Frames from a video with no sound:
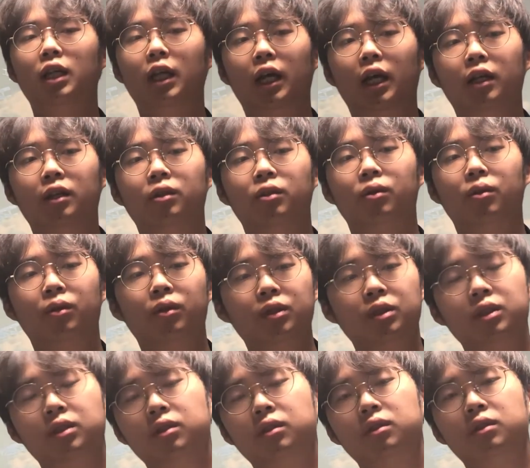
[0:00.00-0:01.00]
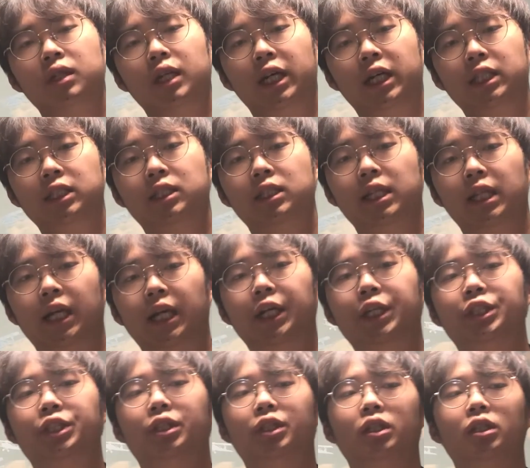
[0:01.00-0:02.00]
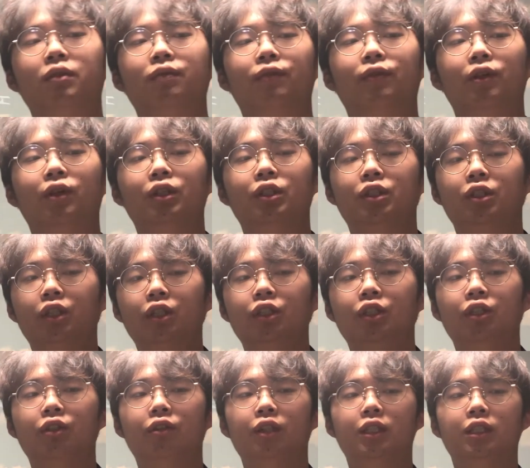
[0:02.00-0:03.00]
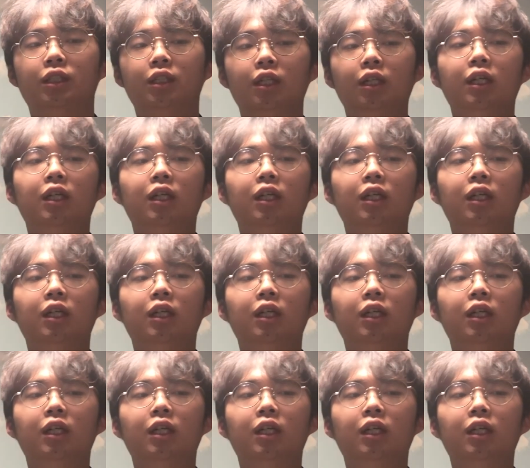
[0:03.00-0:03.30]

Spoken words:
and also as lasers for surgeries.